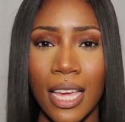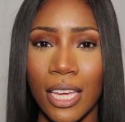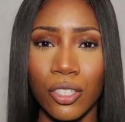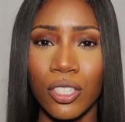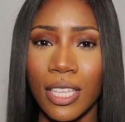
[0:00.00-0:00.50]

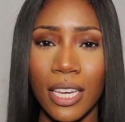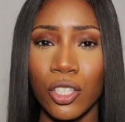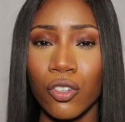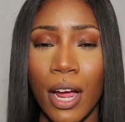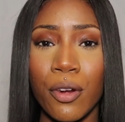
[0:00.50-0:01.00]
interested in
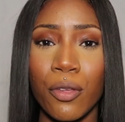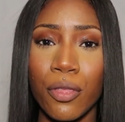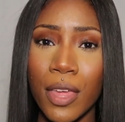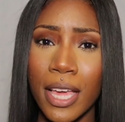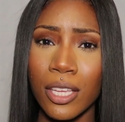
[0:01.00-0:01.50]
trying new
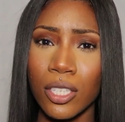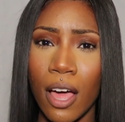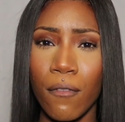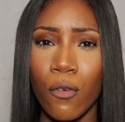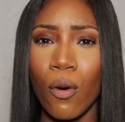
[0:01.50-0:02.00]
things, so
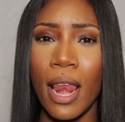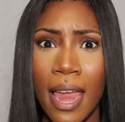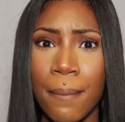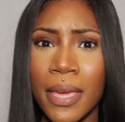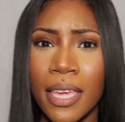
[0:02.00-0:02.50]
I thought
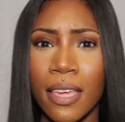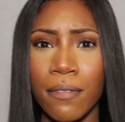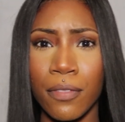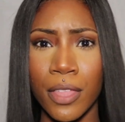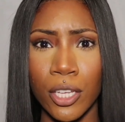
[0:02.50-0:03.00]
let me
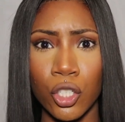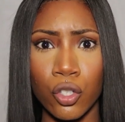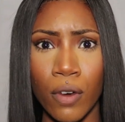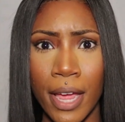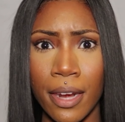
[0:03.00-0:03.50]
give this
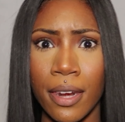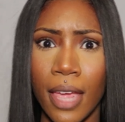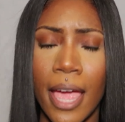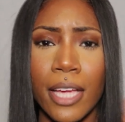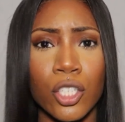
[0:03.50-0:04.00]
trend
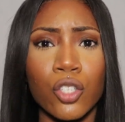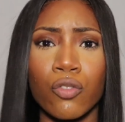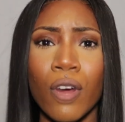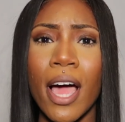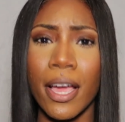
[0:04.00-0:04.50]
a
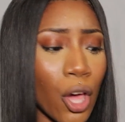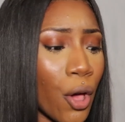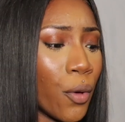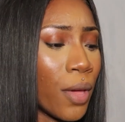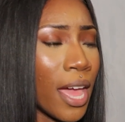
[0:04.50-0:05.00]
try.
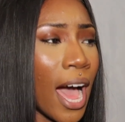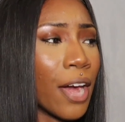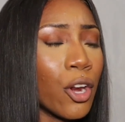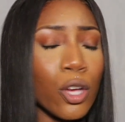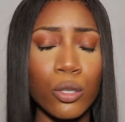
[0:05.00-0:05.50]
So I
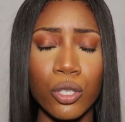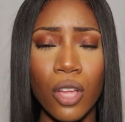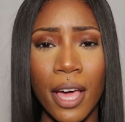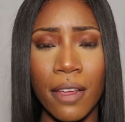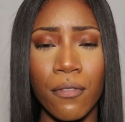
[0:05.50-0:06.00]
don't know who
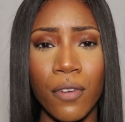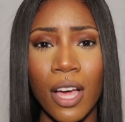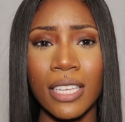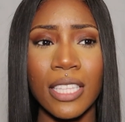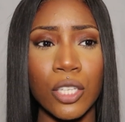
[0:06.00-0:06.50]
started it
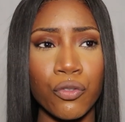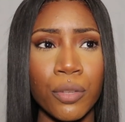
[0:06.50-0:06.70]
first. There's